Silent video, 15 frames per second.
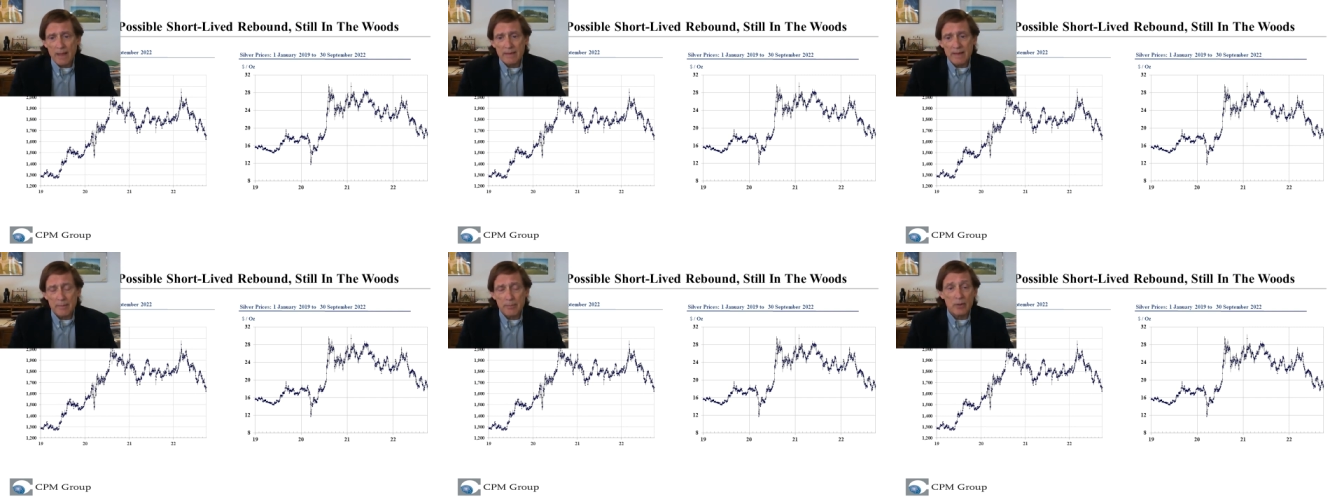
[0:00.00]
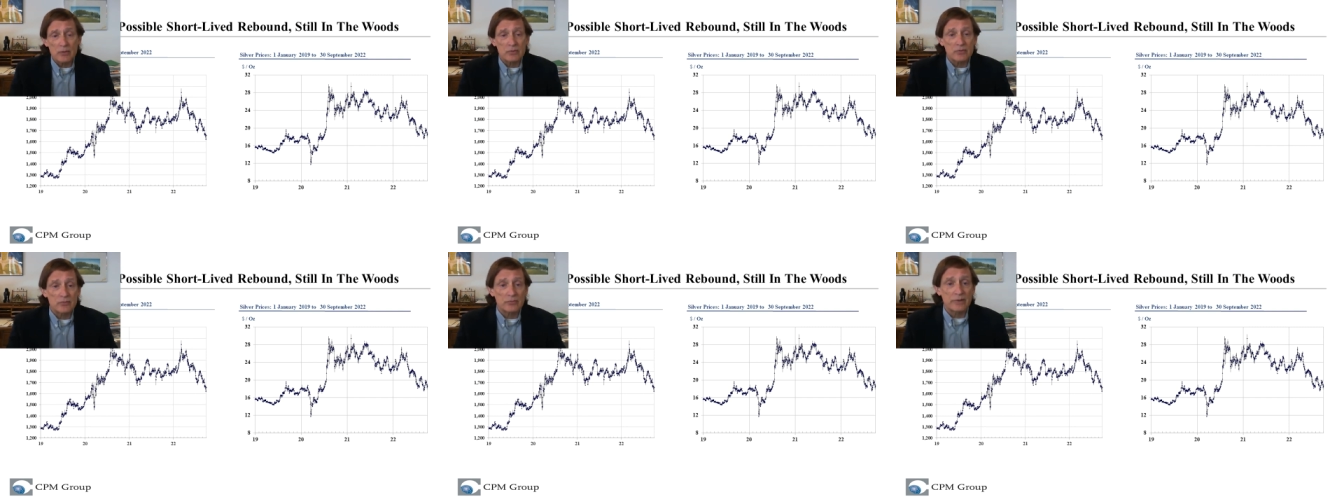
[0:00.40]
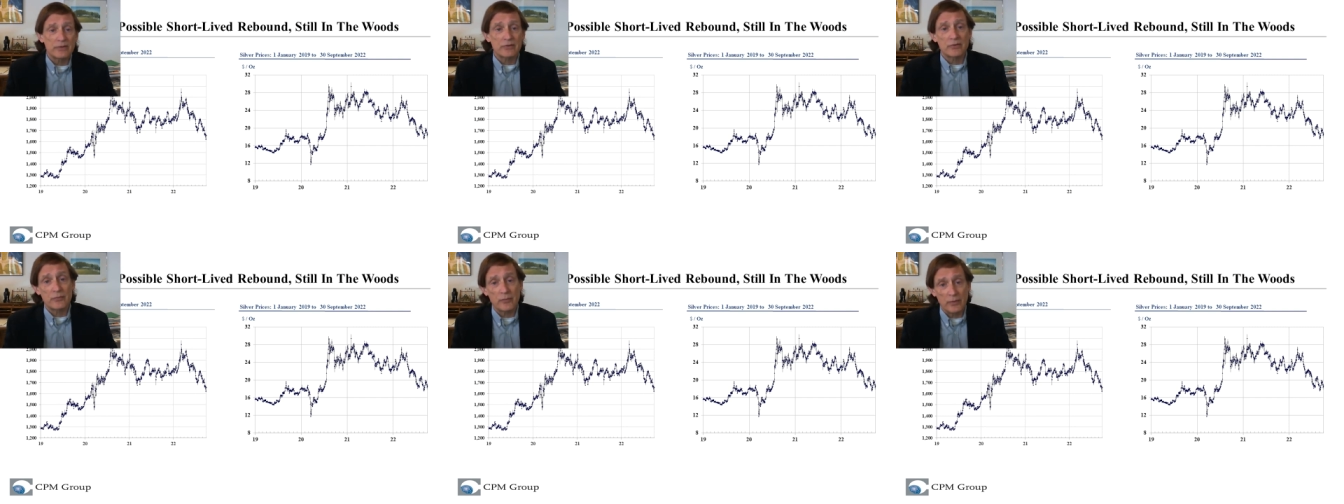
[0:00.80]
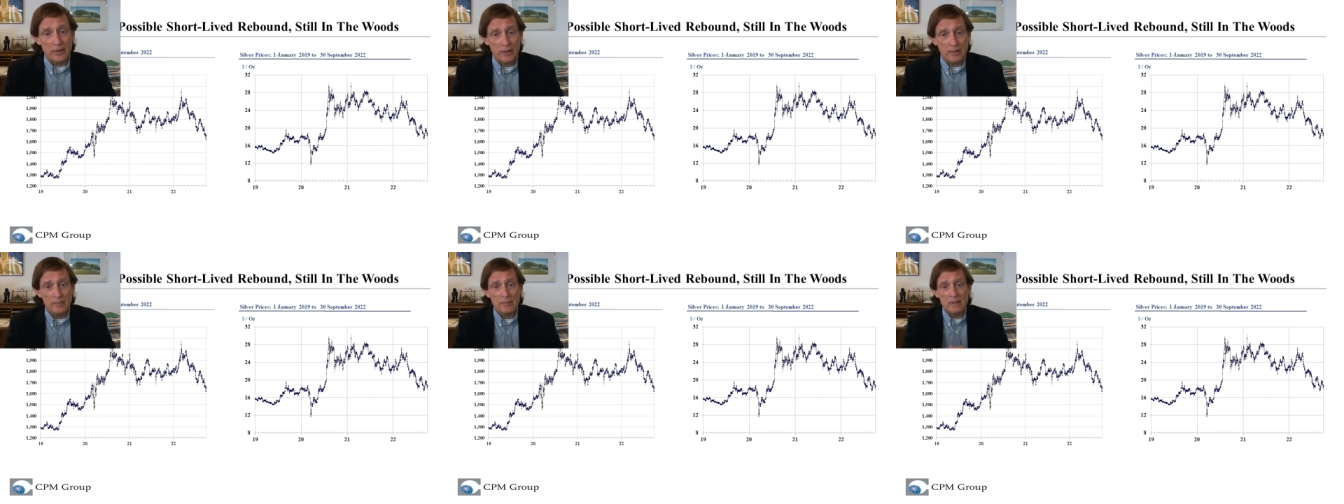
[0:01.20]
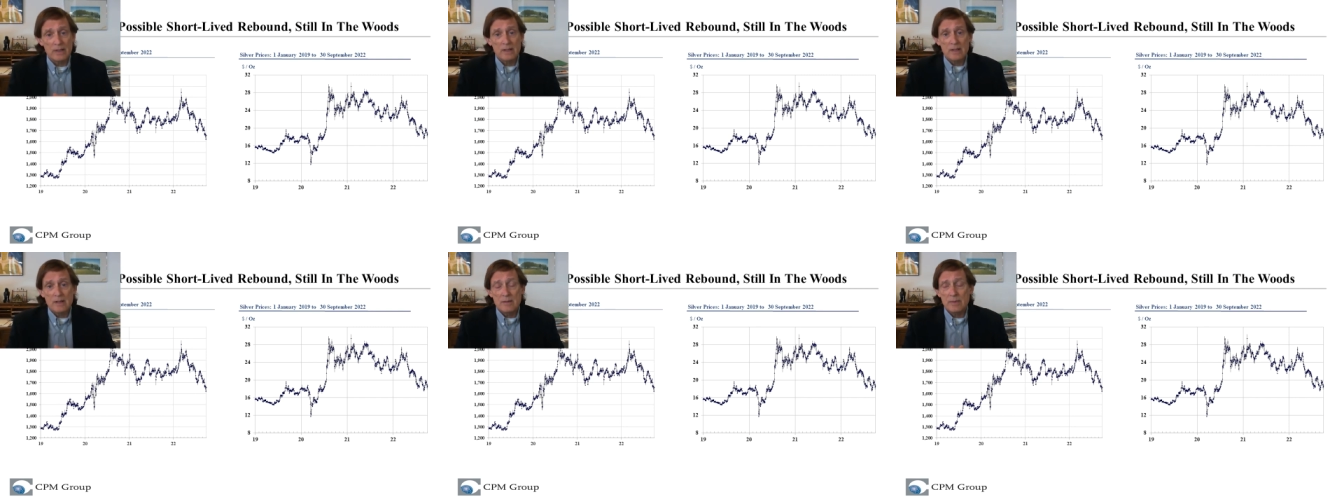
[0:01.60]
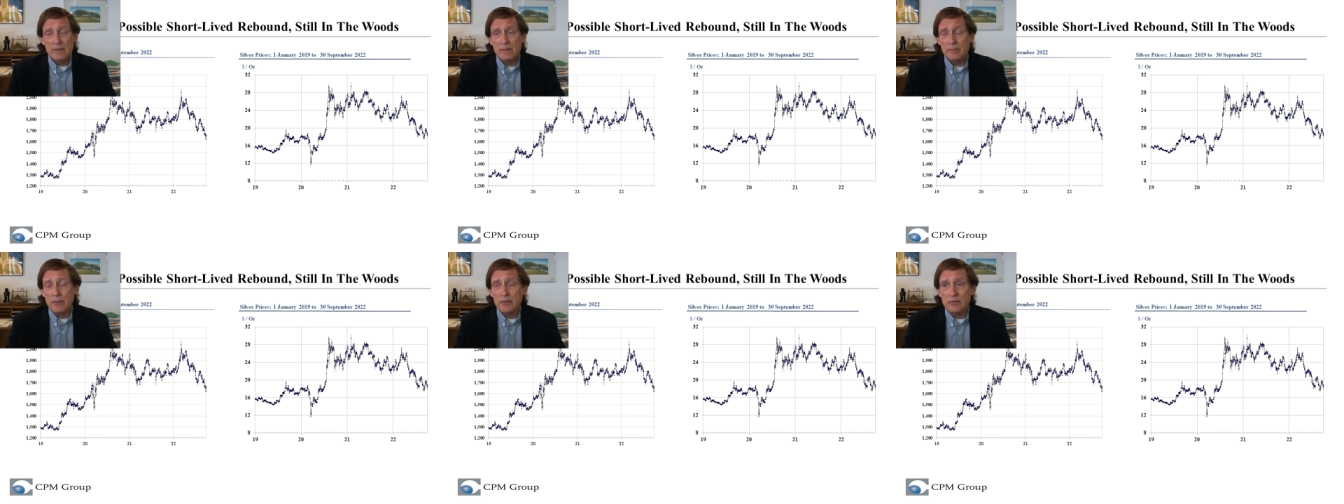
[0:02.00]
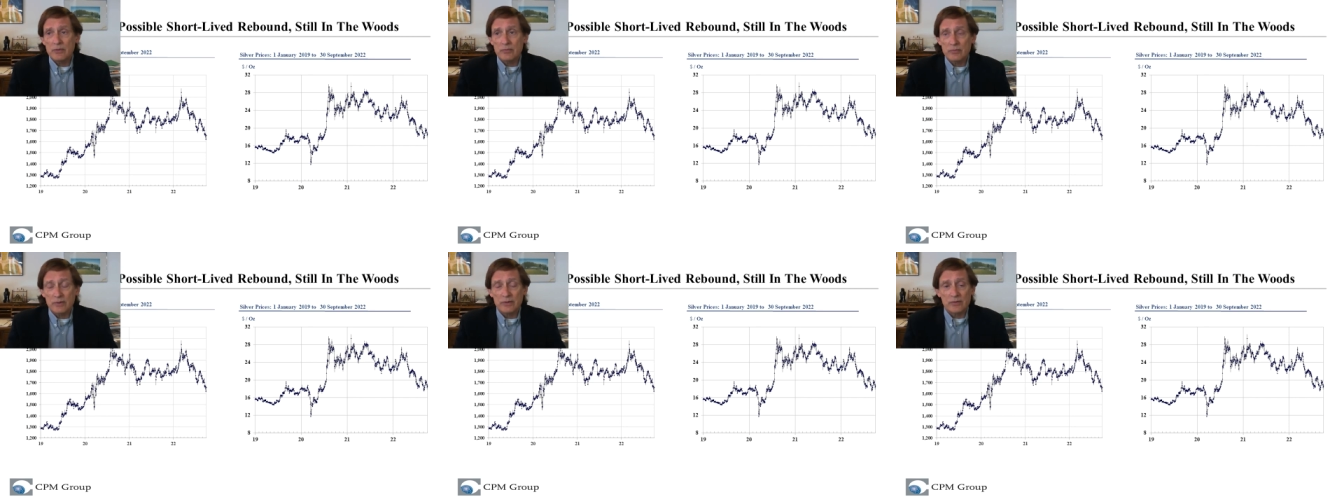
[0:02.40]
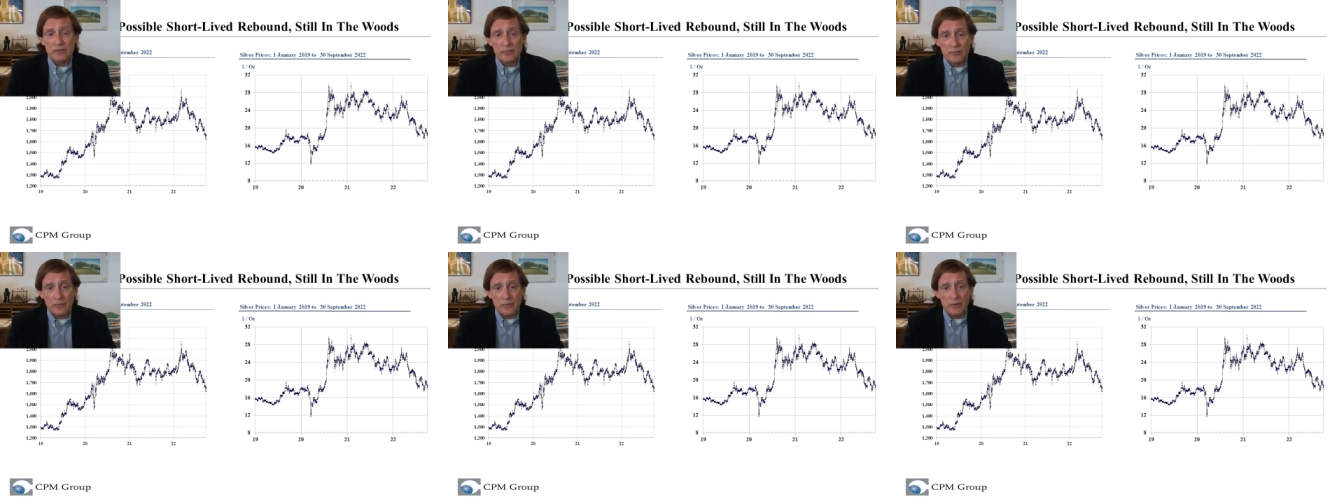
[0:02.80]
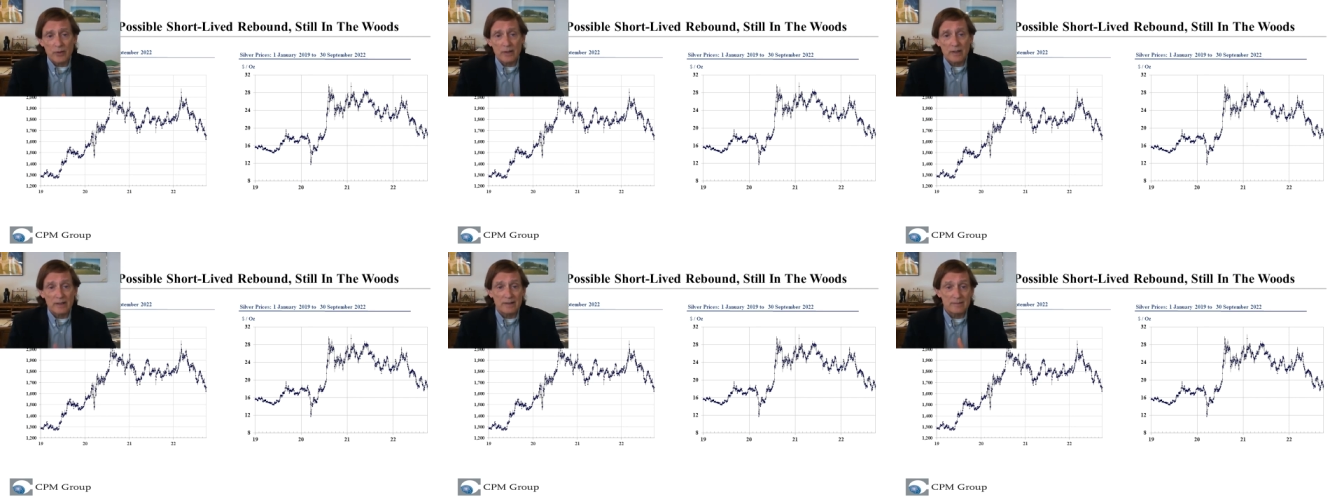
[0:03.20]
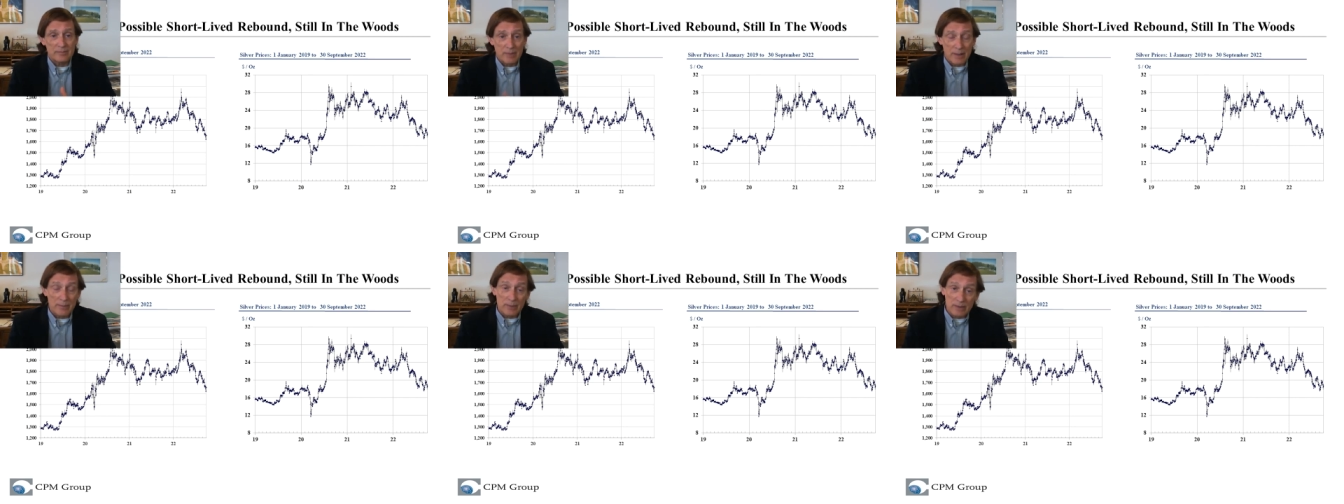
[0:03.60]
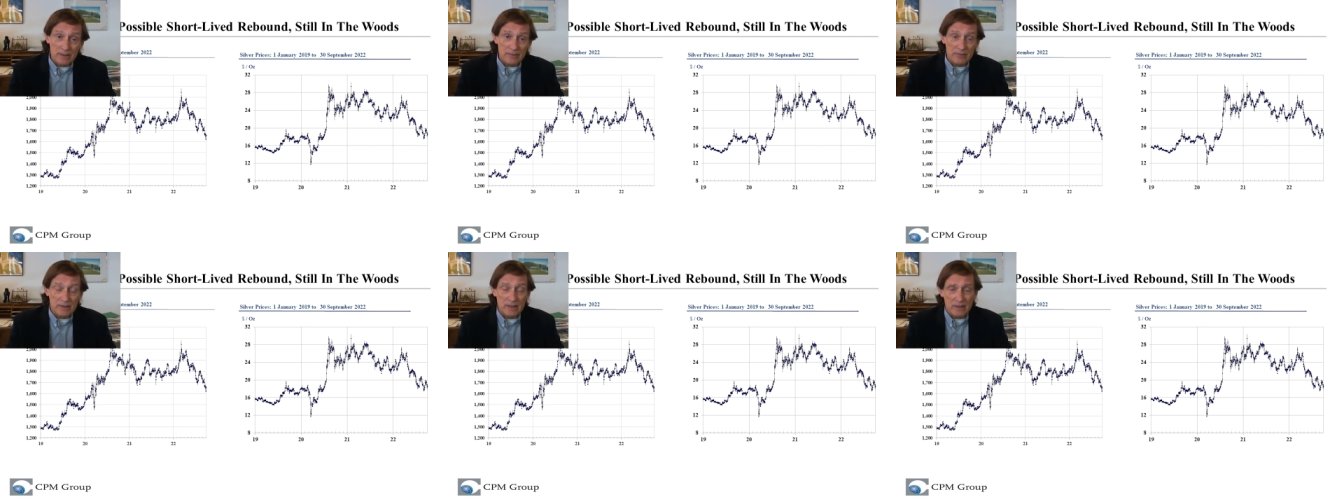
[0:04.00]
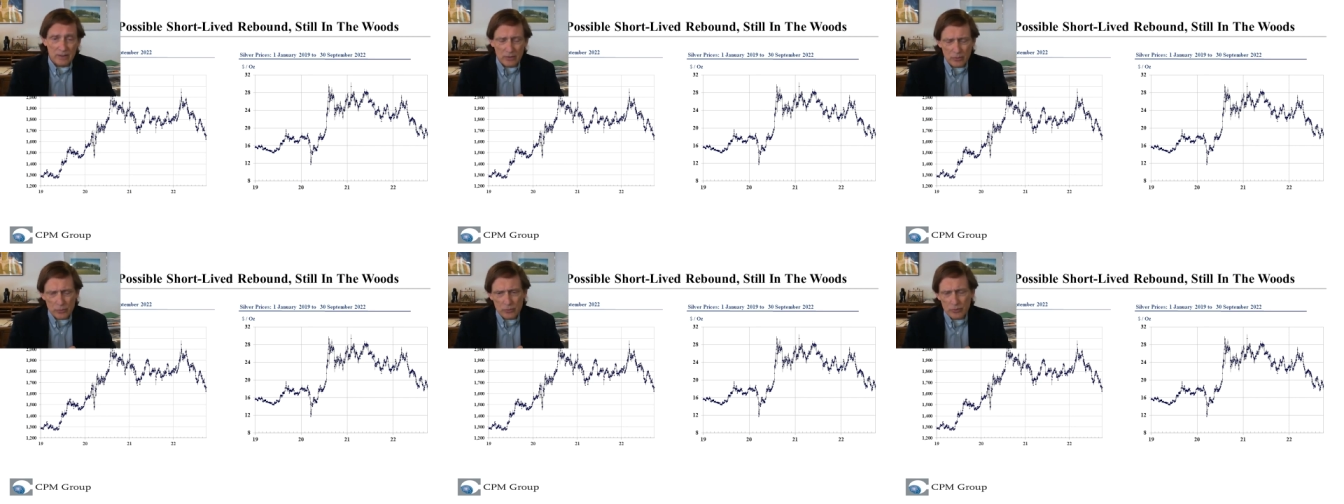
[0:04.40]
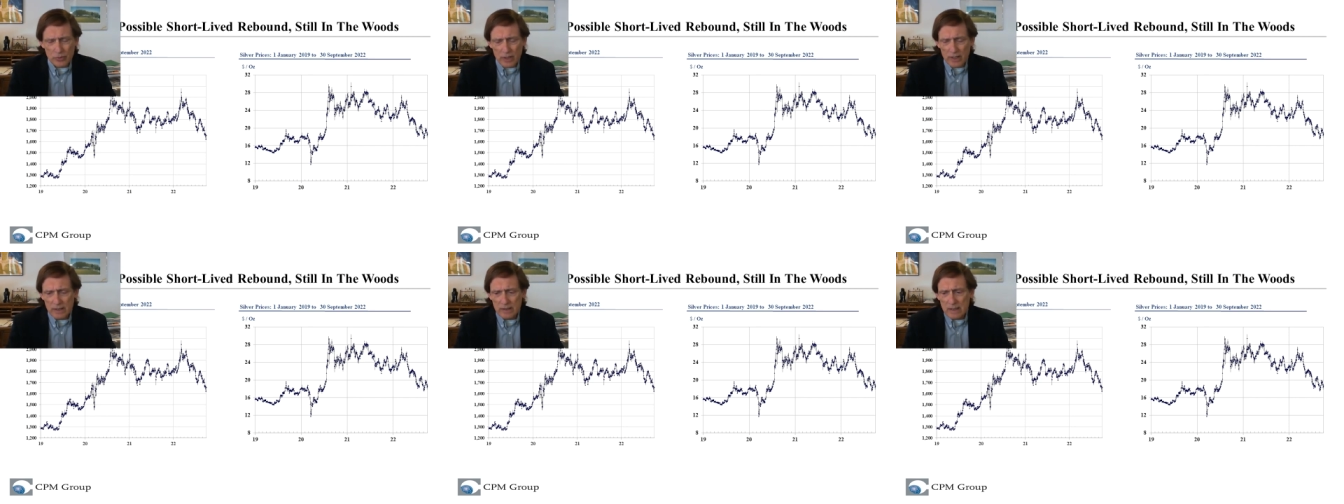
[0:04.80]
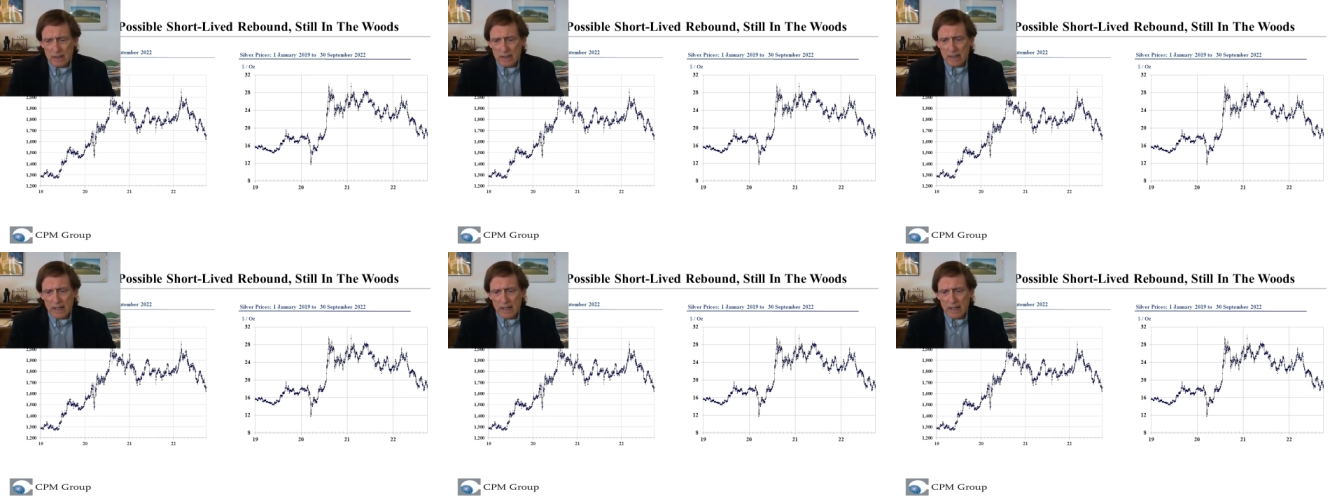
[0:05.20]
that poses risks for him, but it poses risks for people living in Ukraine